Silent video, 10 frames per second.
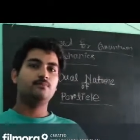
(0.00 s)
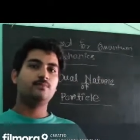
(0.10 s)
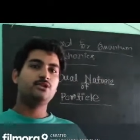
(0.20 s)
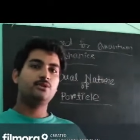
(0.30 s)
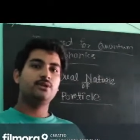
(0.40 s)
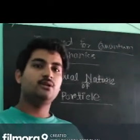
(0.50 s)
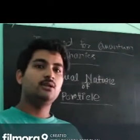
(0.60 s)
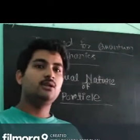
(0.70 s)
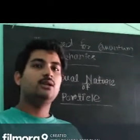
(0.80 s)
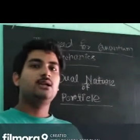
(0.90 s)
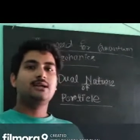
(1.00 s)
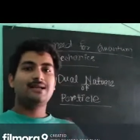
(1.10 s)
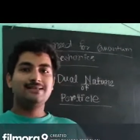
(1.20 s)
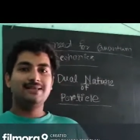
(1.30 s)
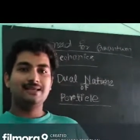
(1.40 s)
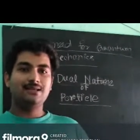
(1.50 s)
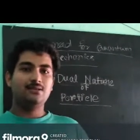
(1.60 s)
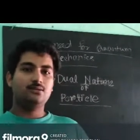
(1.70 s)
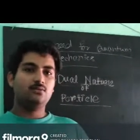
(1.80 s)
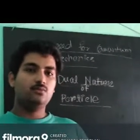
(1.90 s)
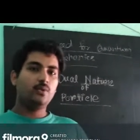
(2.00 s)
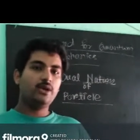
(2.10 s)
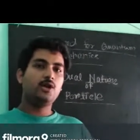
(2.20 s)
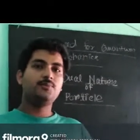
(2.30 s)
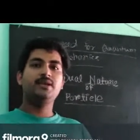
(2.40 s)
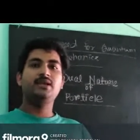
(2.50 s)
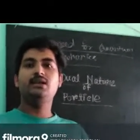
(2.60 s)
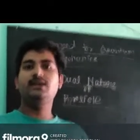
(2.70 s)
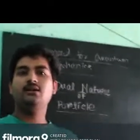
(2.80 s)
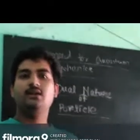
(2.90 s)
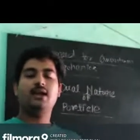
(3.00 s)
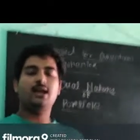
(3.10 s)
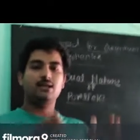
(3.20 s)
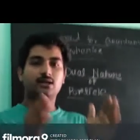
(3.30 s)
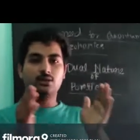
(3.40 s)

between classical way of thinking and